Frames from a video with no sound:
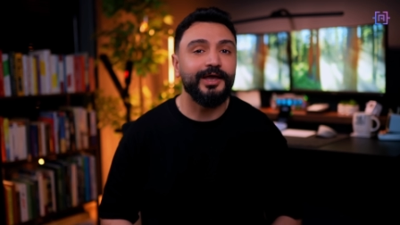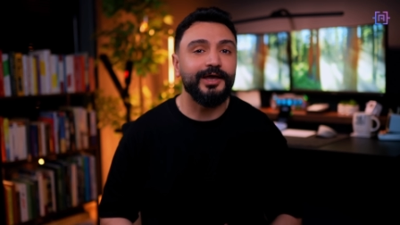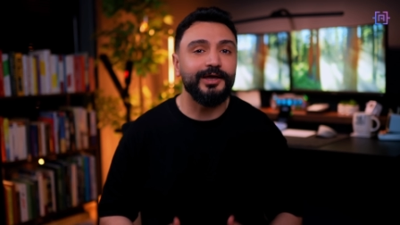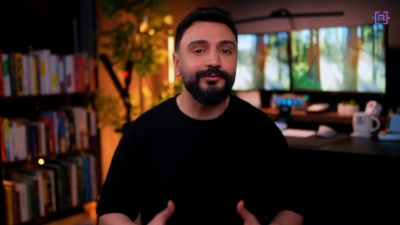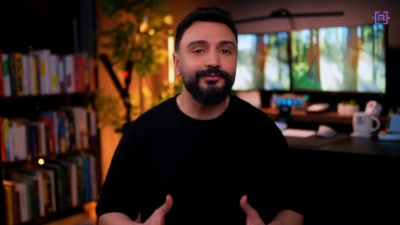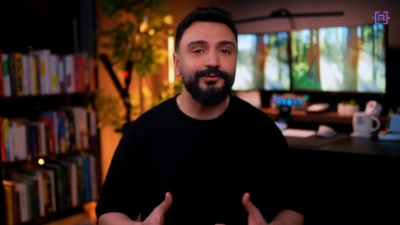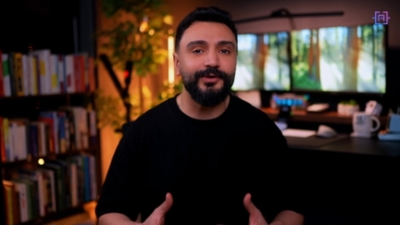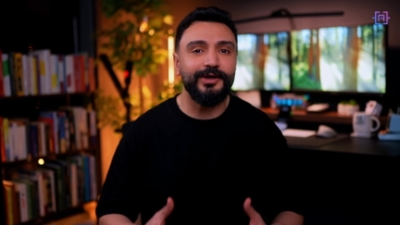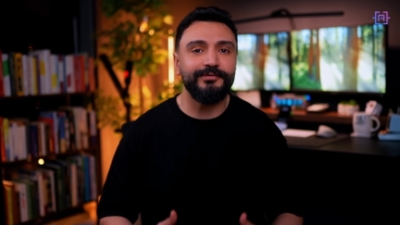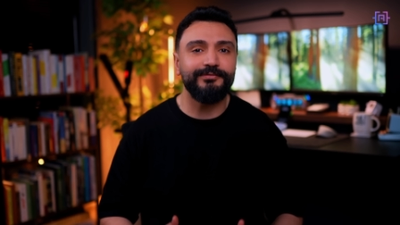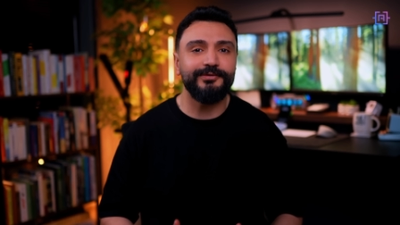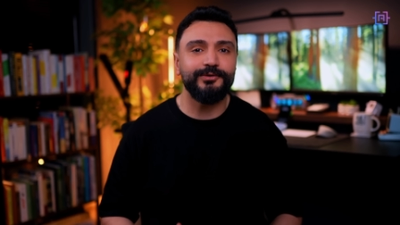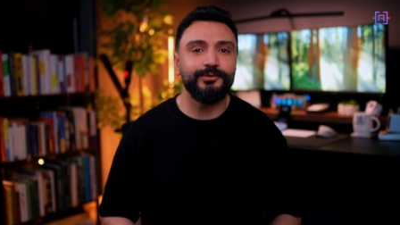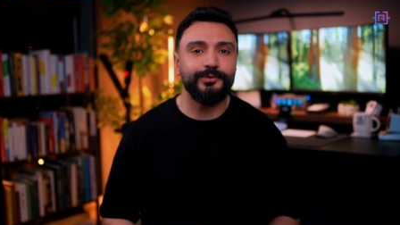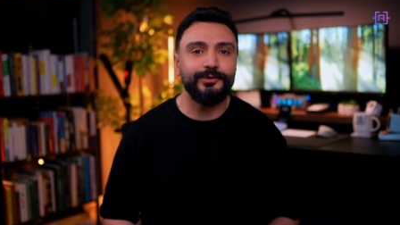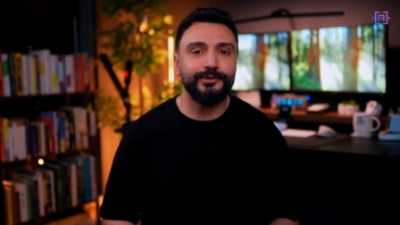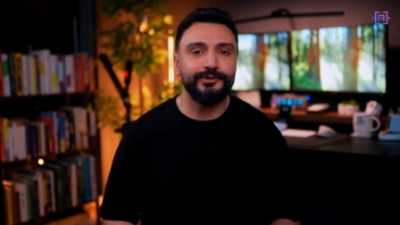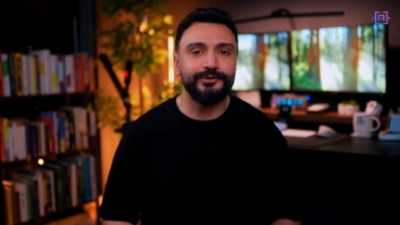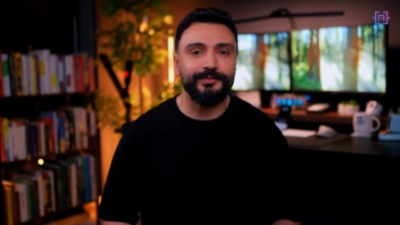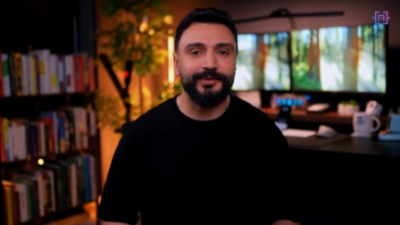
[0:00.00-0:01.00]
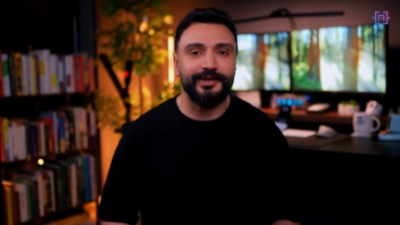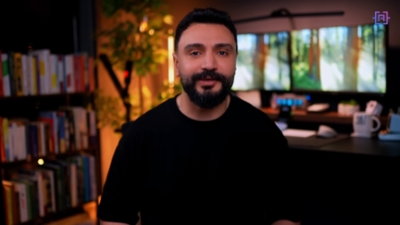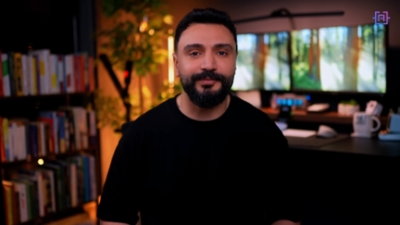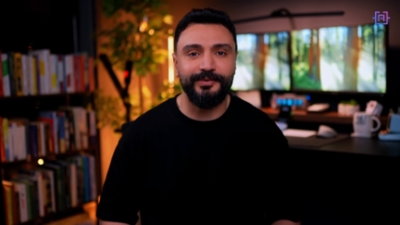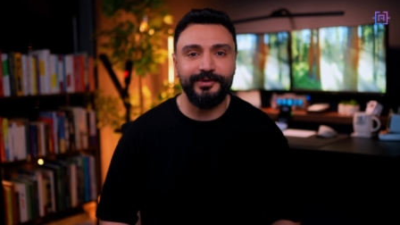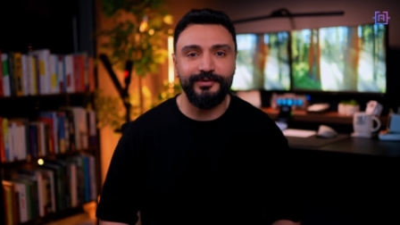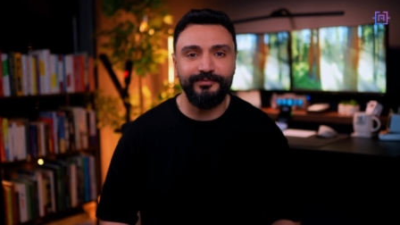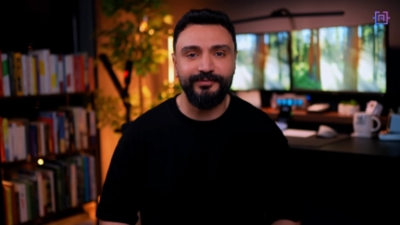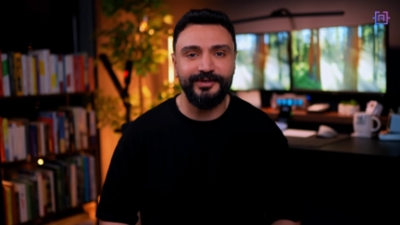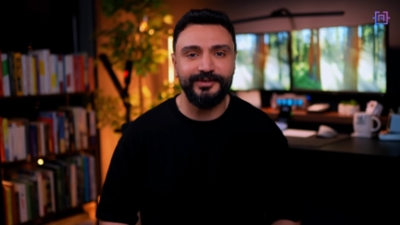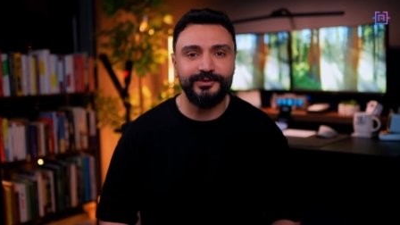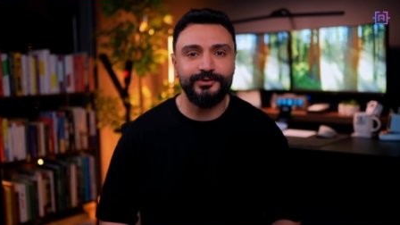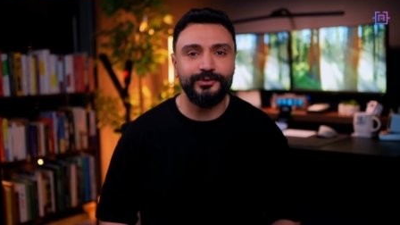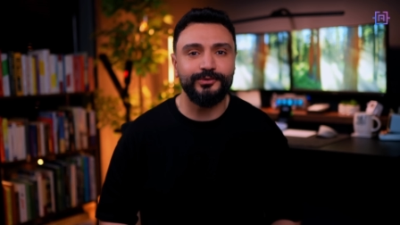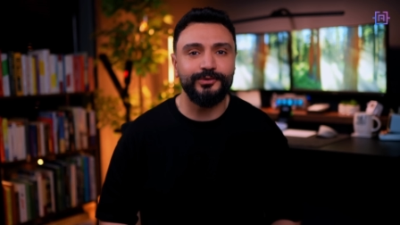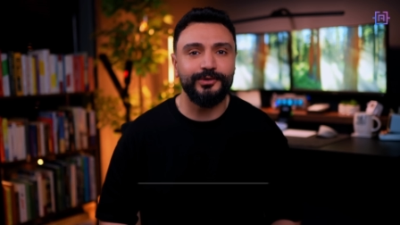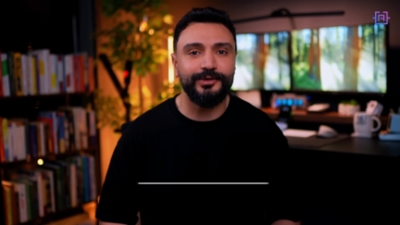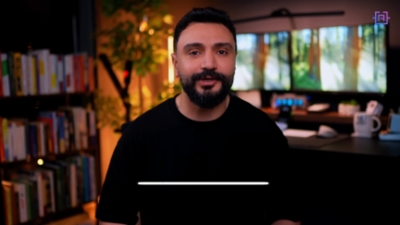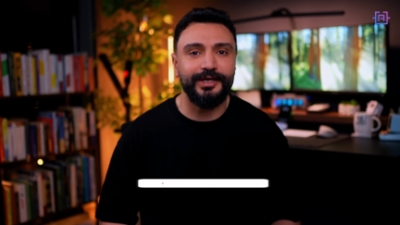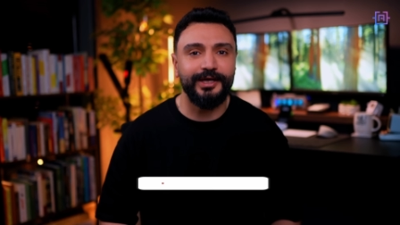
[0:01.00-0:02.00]
If you haven't watched my previous
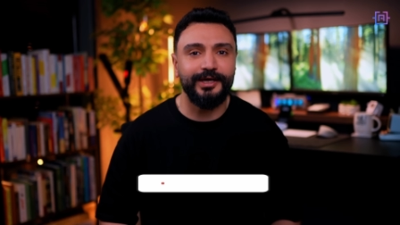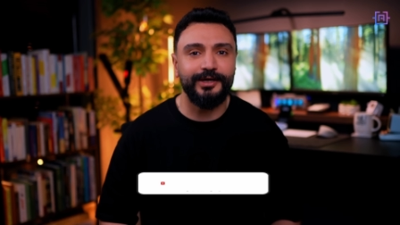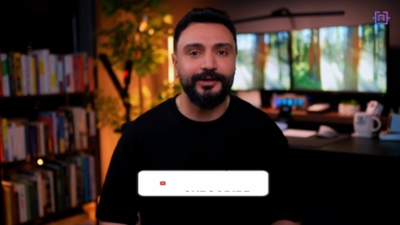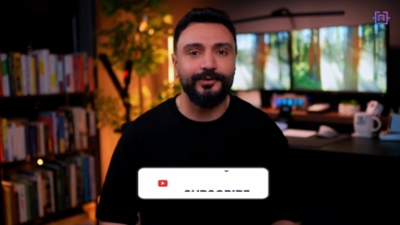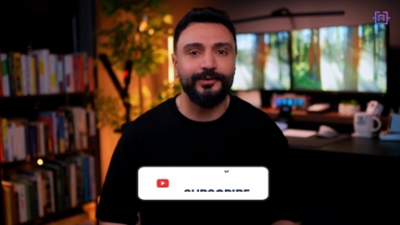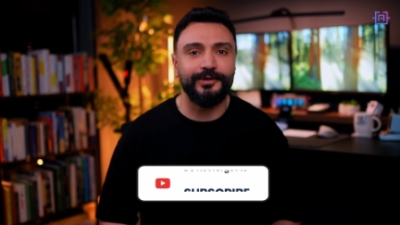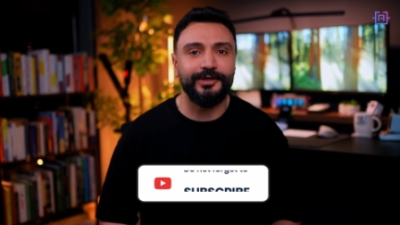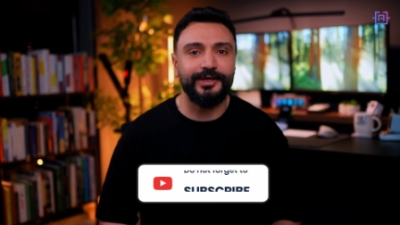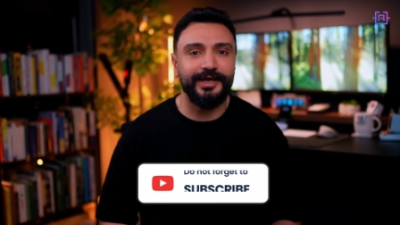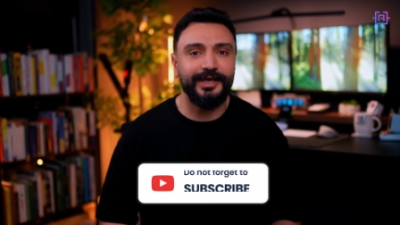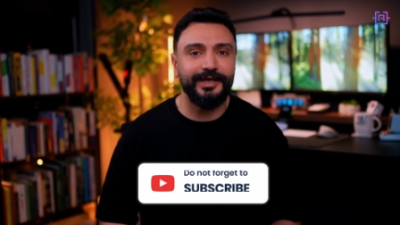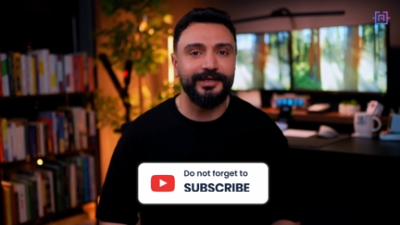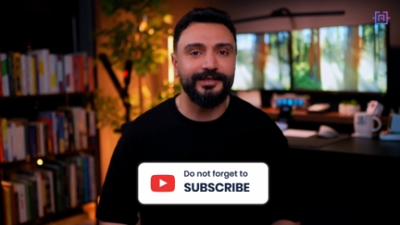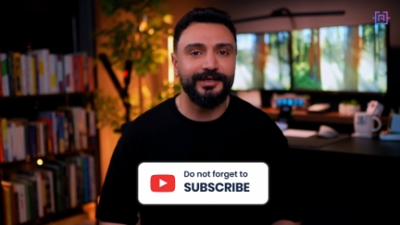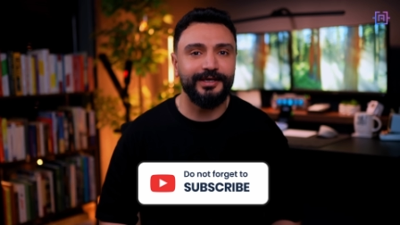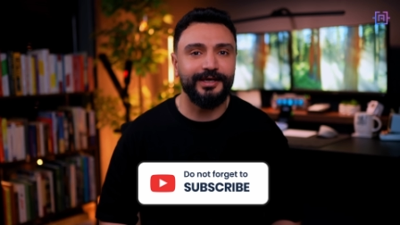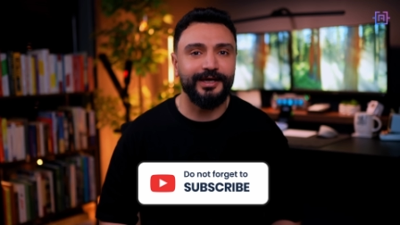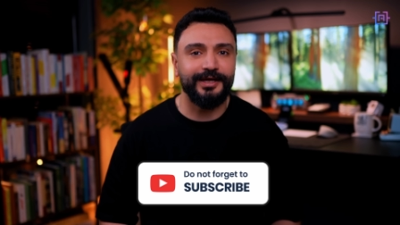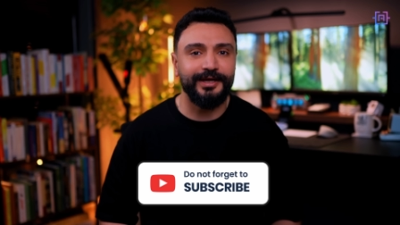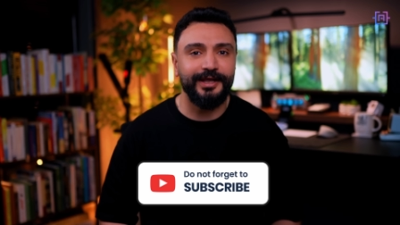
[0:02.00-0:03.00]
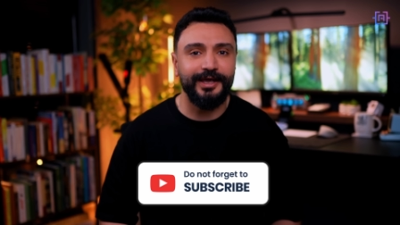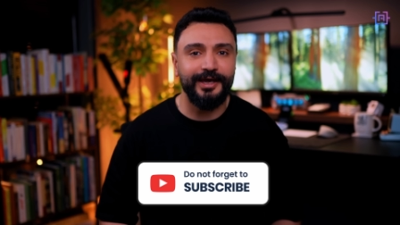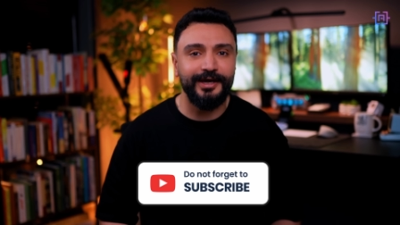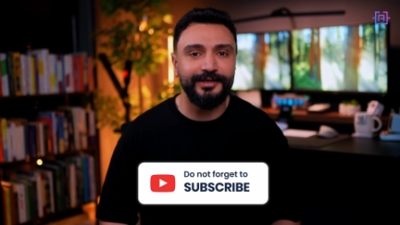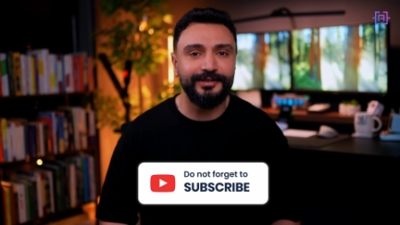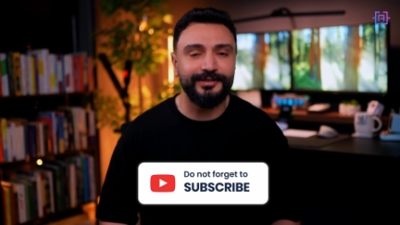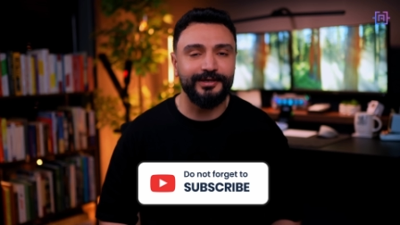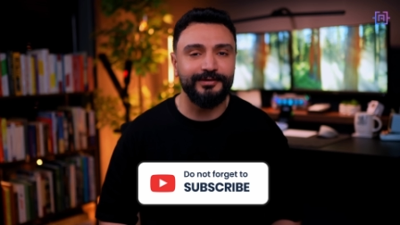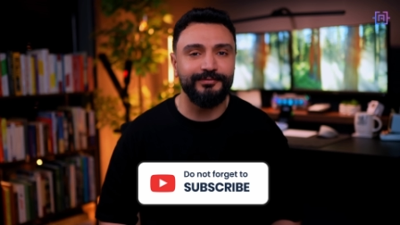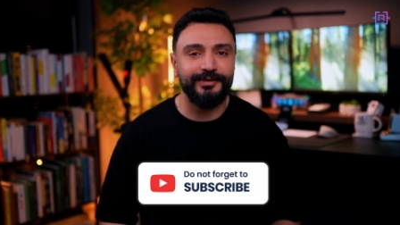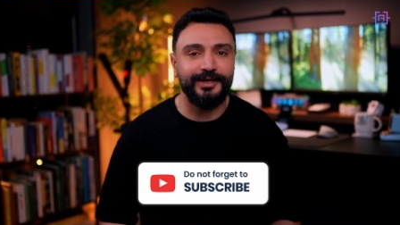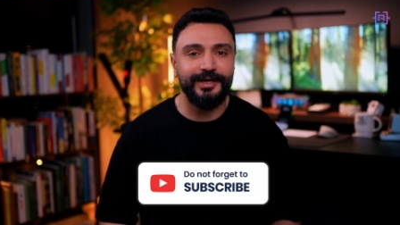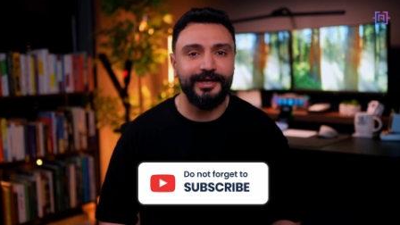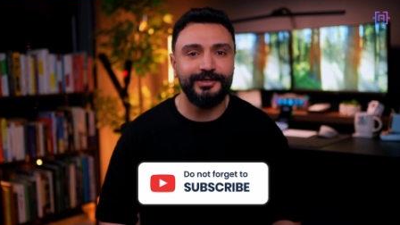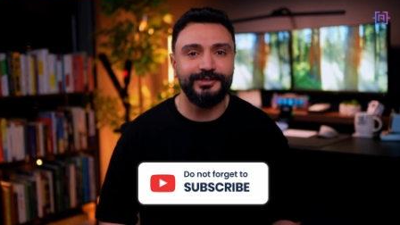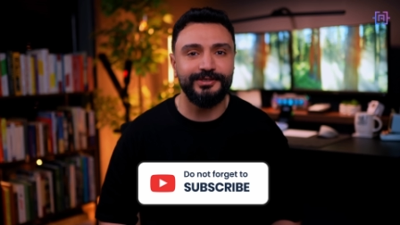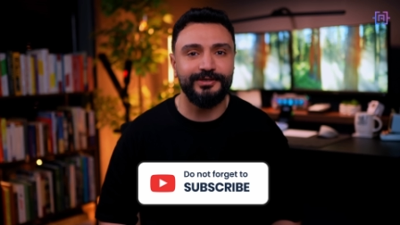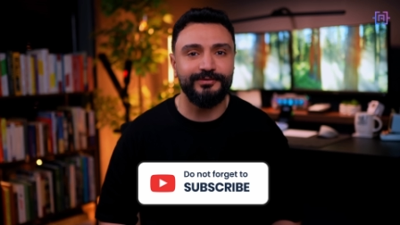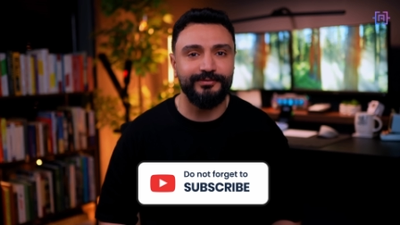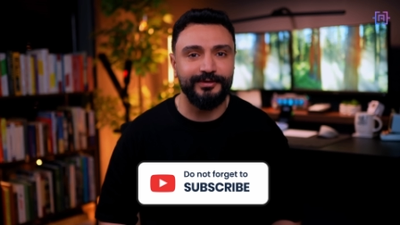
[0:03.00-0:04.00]
tutorial on creating an AI travel
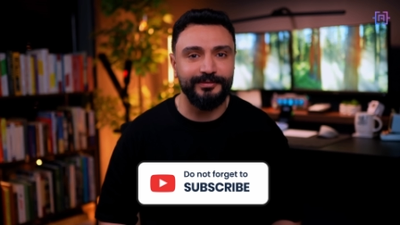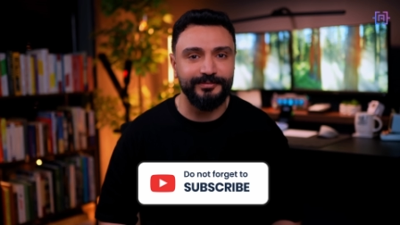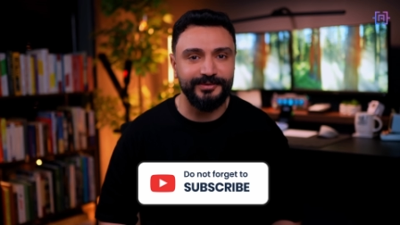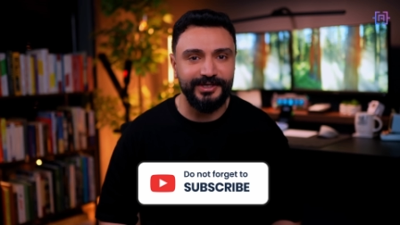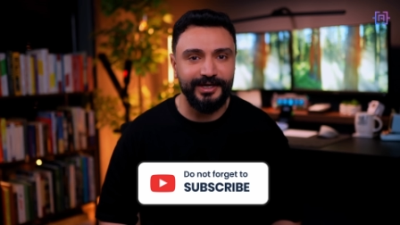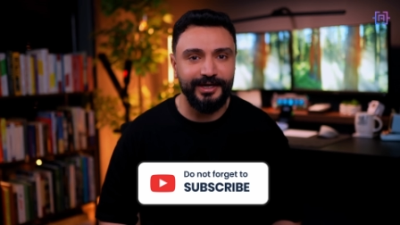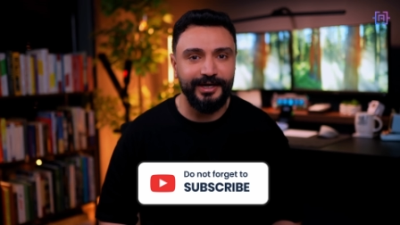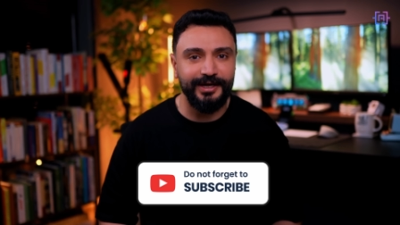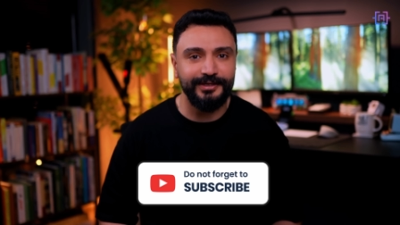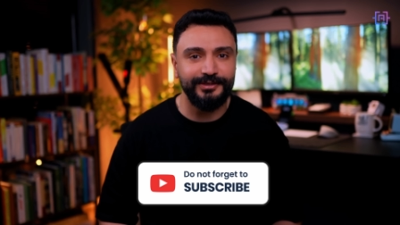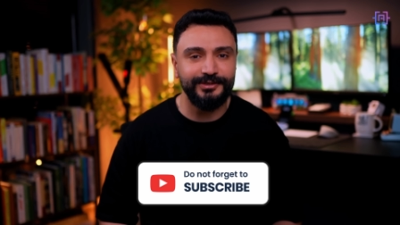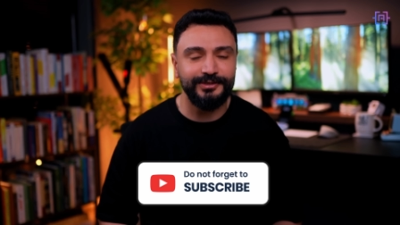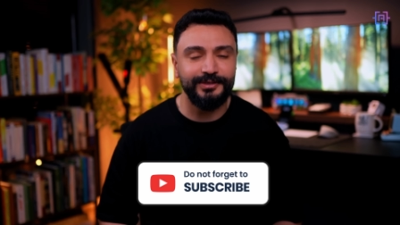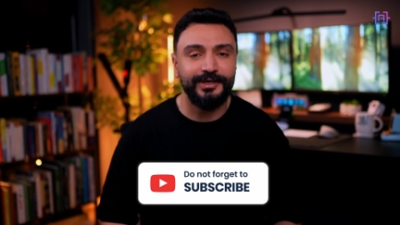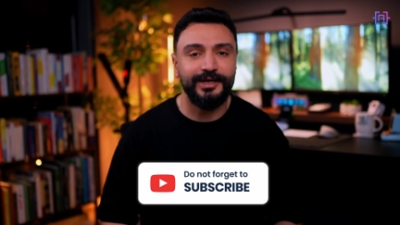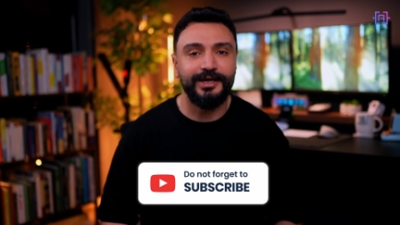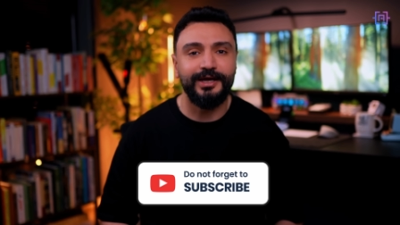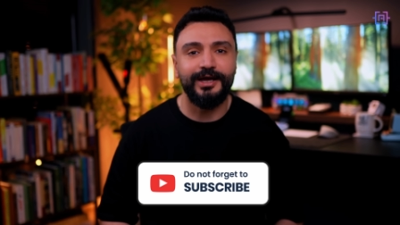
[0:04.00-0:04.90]
agent from scratch,